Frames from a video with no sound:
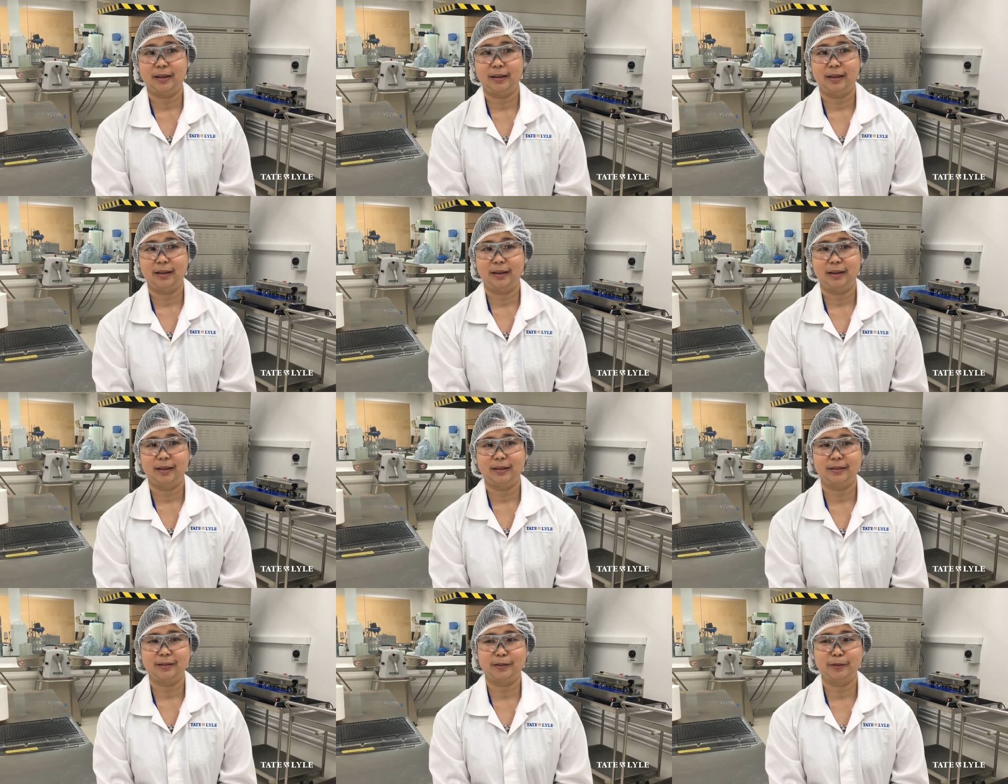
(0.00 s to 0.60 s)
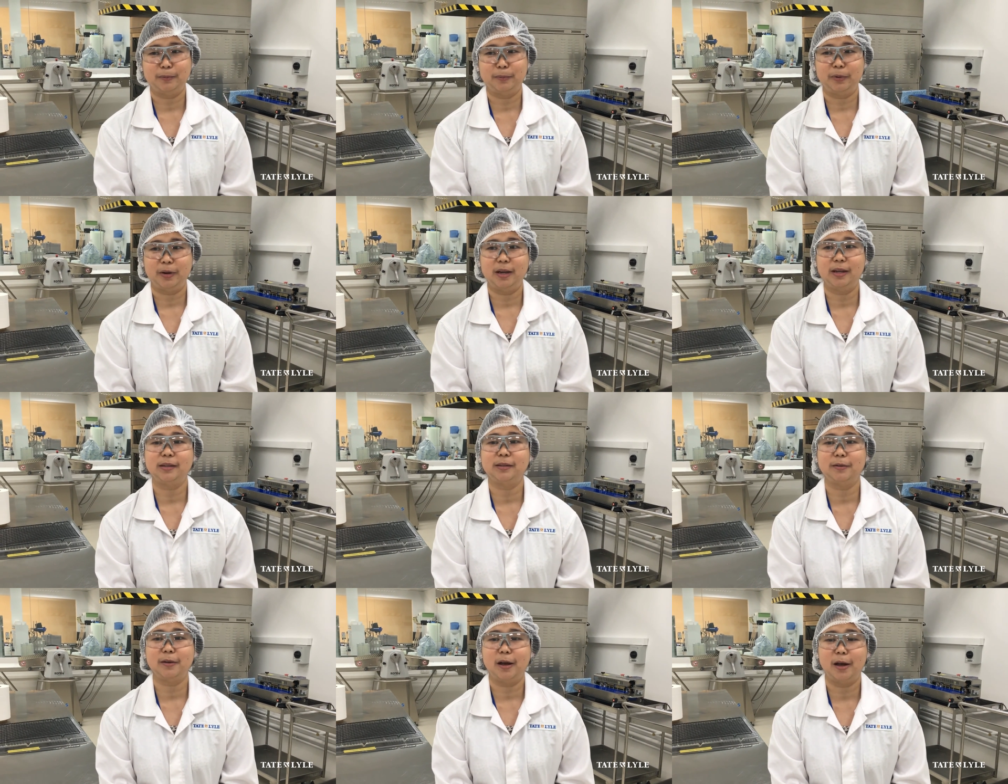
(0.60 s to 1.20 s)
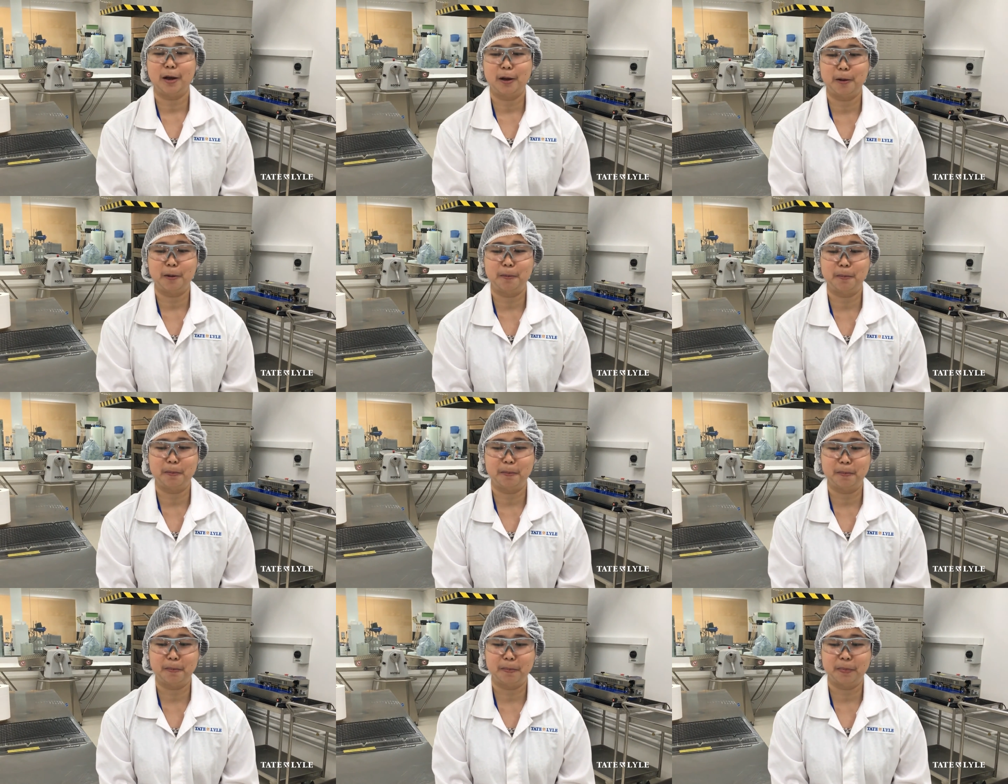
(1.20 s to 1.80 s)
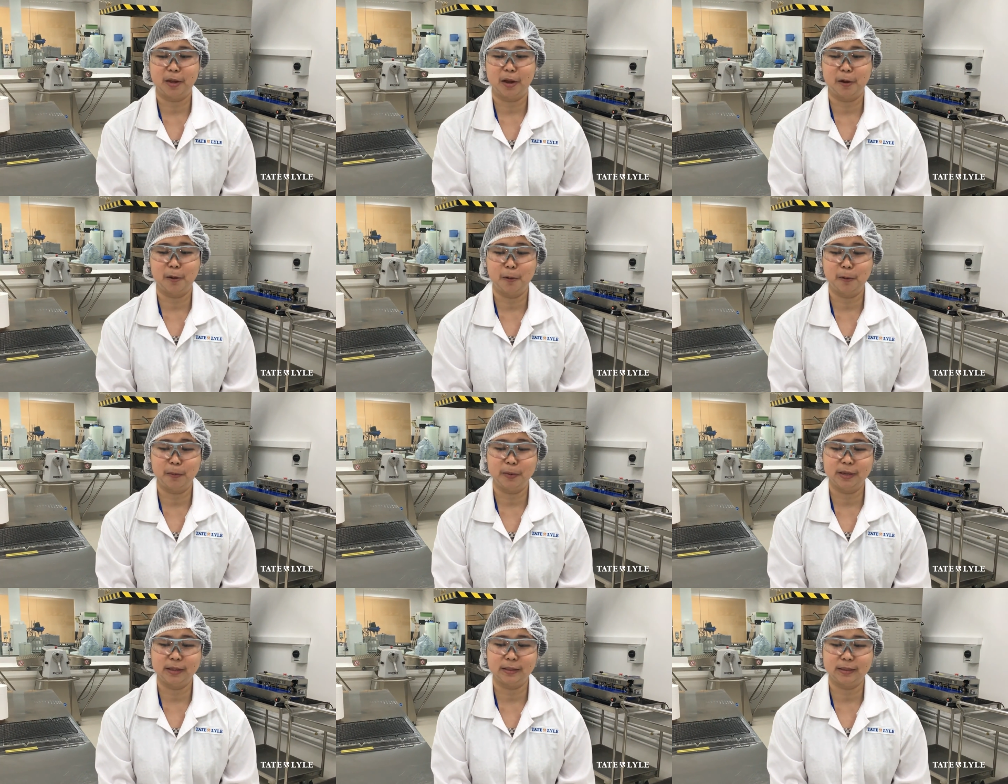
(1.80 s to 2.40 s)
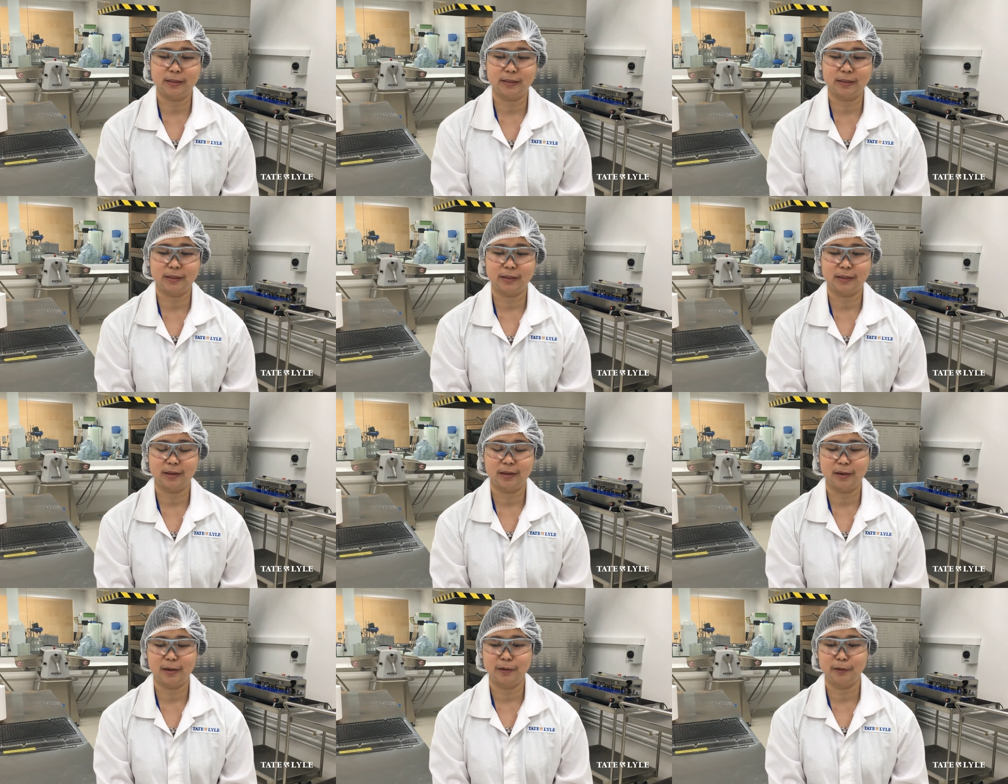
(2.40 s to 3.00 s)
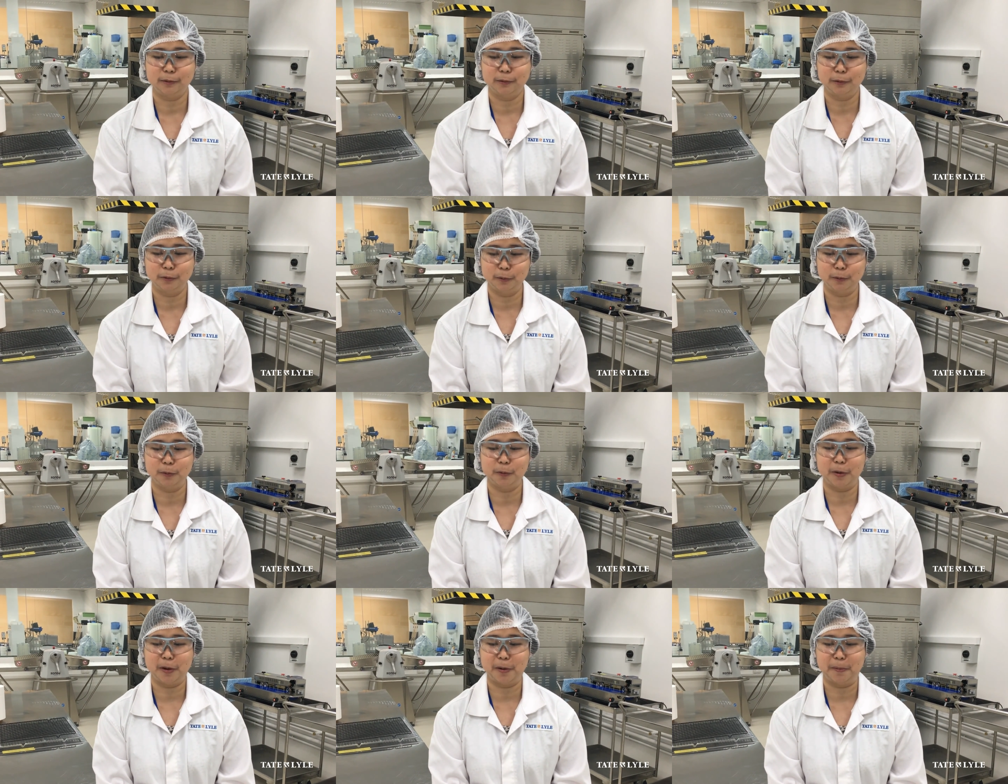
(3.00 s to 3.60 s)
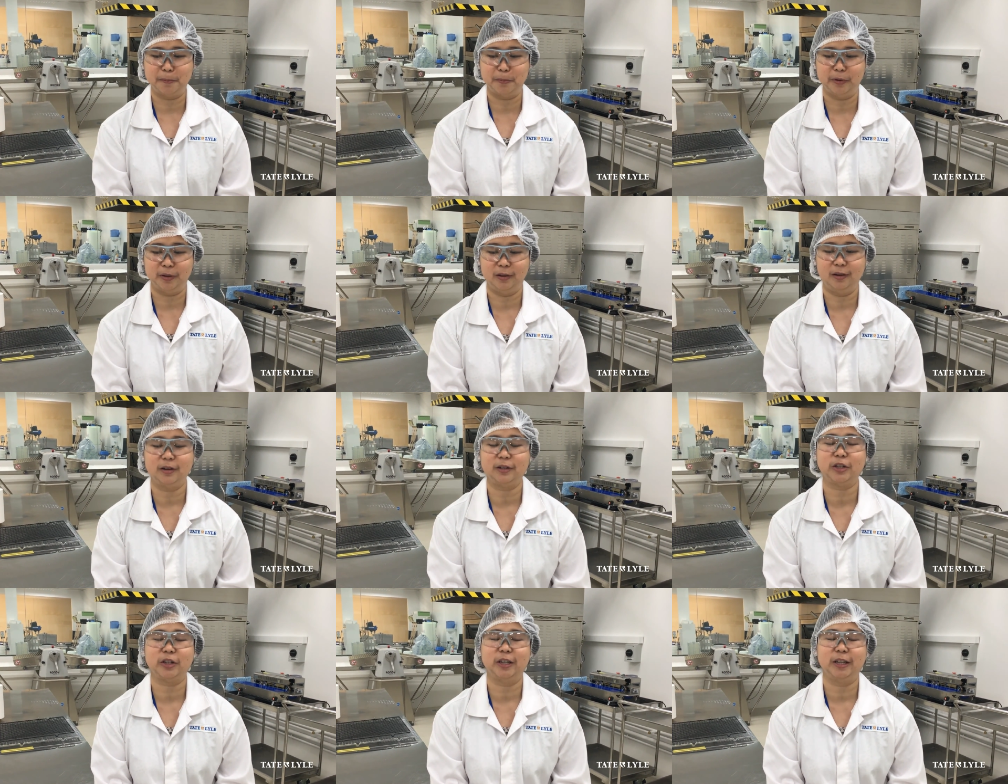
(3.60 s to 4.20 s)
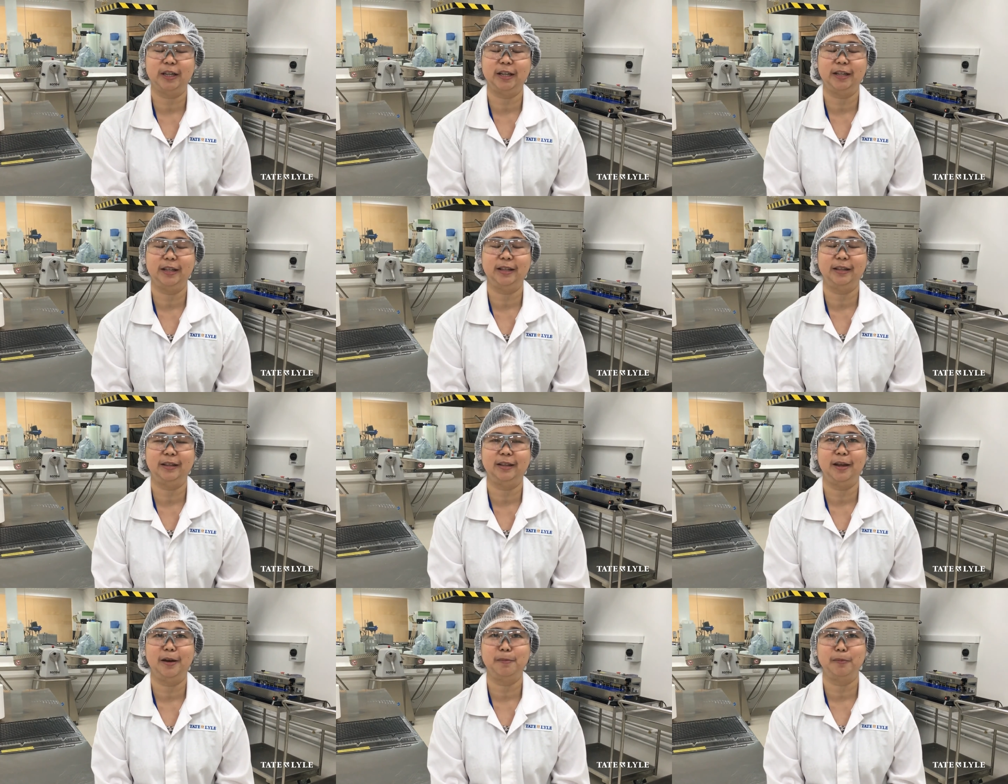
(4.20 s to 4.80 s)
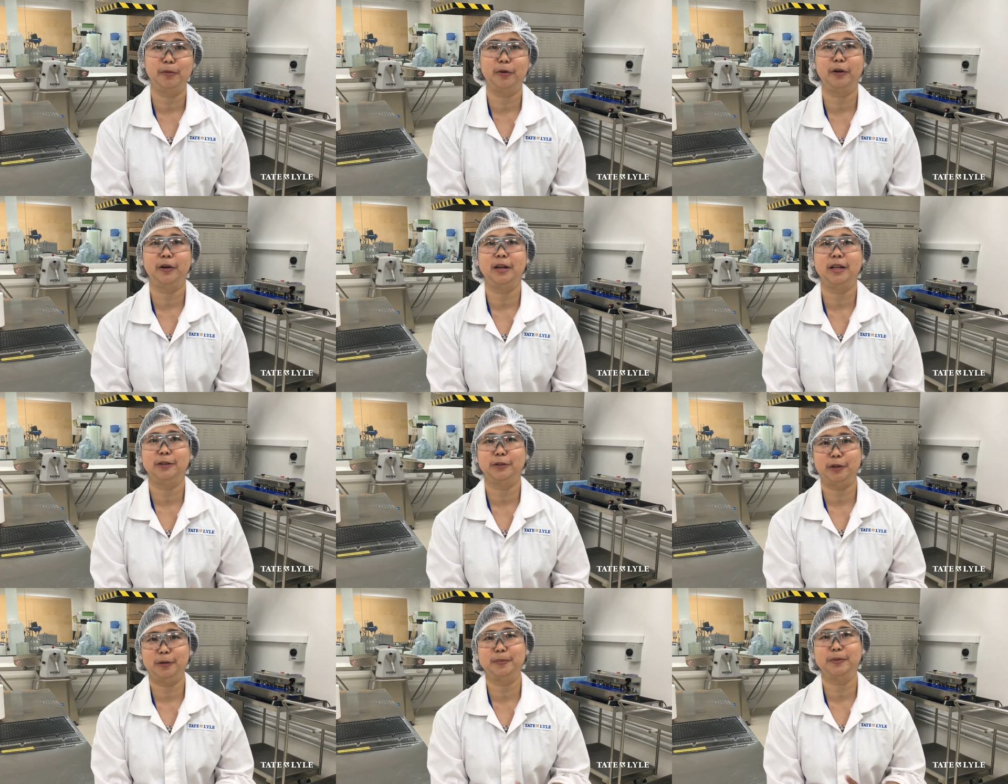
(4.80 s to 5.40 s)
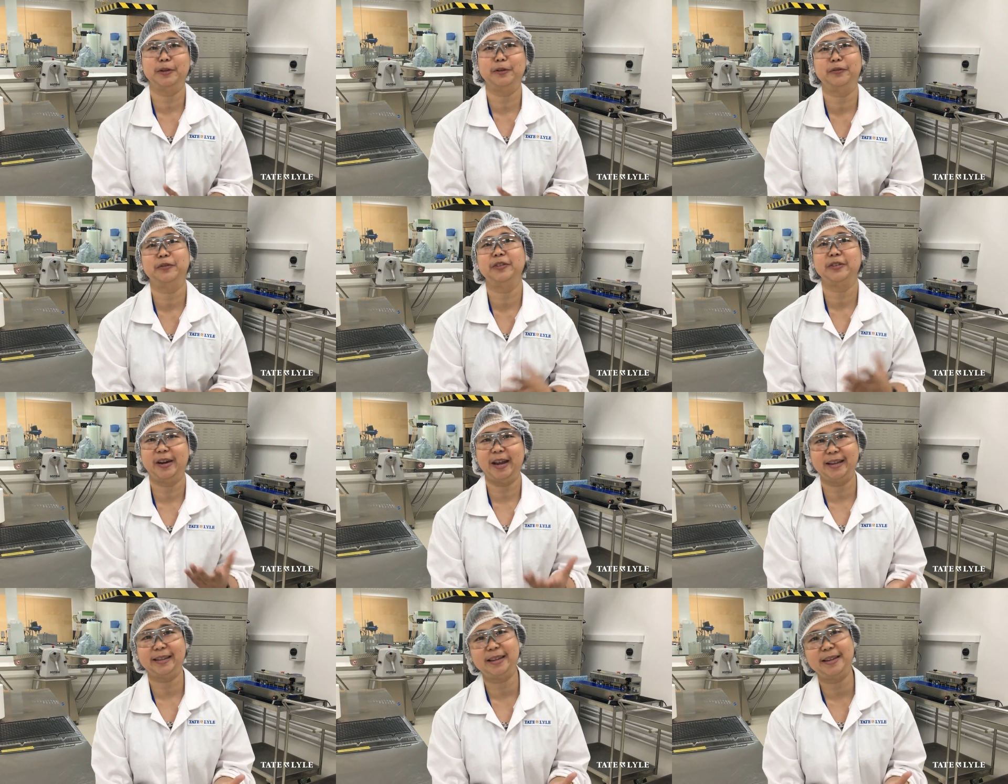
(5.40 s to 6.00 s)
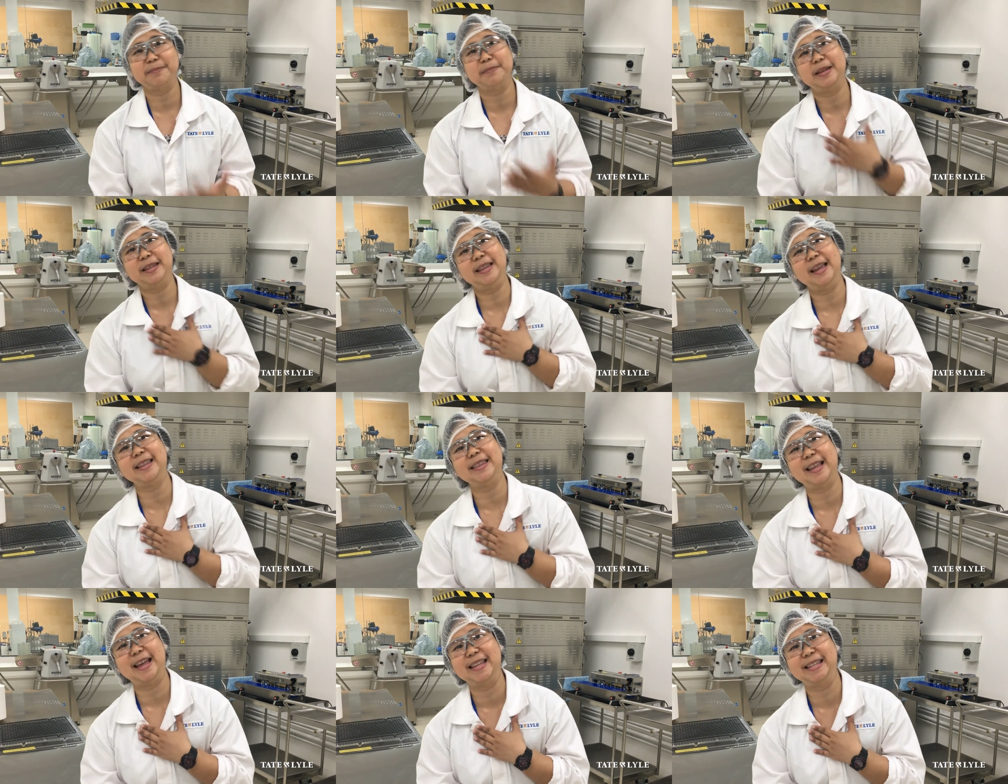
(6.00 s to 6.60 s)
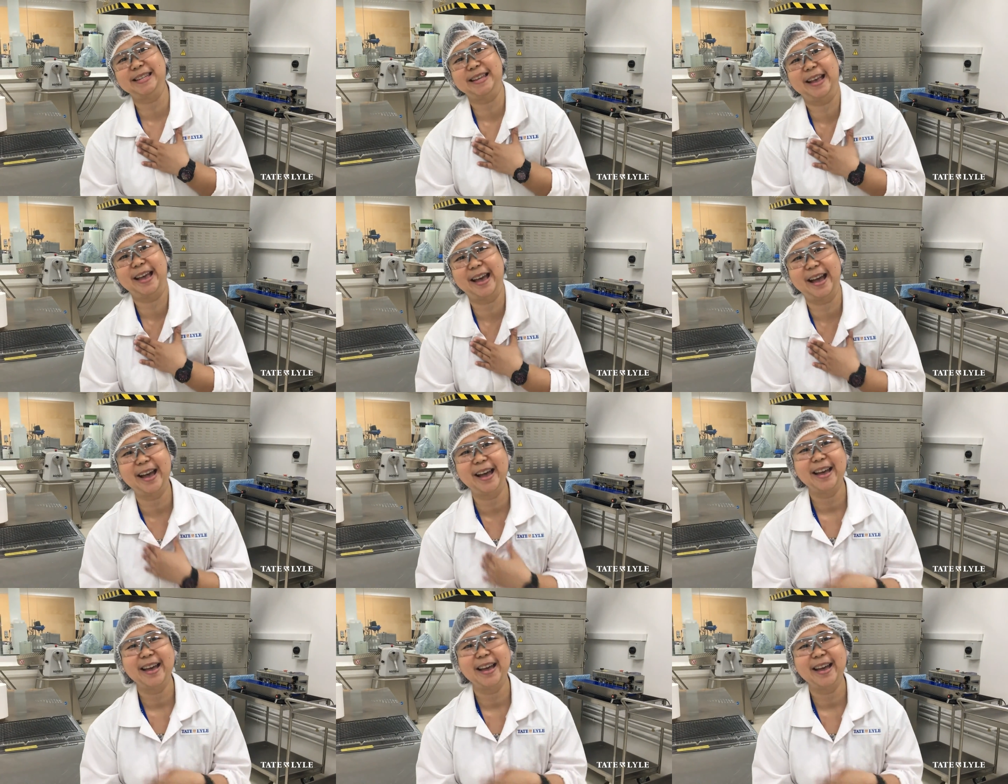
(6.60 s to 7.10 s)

That surprised you? I always do a production number in terms of directing, but not dancing,